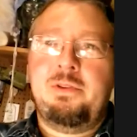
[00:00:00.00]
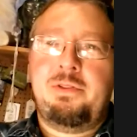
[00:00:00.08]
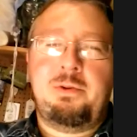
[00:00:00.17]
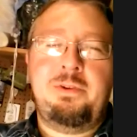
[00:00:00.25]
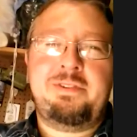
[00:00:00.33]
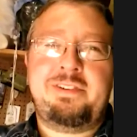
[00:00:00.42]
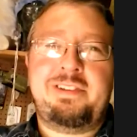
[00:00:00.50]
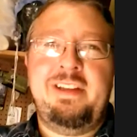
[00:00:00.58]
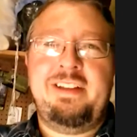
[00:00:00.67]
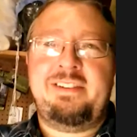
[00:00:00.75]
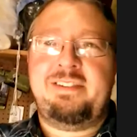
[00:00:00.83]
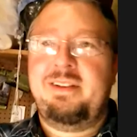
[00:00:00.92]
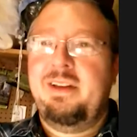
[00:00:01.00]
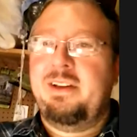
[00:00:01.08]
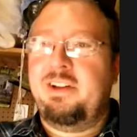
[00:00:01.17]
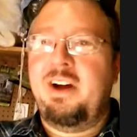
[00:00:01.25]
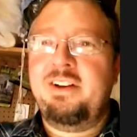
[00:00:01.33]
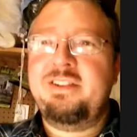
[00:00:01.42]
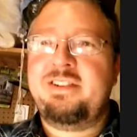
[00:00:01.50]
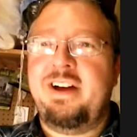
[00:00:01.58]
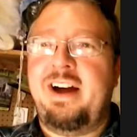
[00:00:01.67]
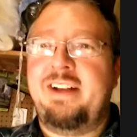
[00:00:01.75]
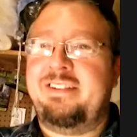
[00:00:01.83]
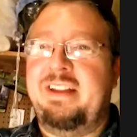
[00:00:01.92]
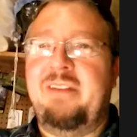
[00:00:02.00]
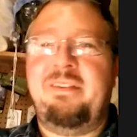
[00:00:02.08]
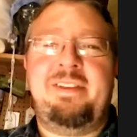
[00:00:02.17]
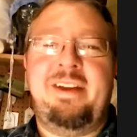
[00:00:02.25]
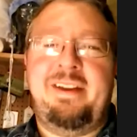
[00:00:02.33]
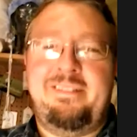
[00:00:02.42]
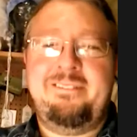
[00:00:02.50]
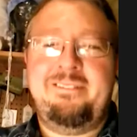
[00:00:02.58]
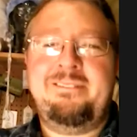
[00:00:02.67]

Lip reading: throat slits, gunshots, and everything.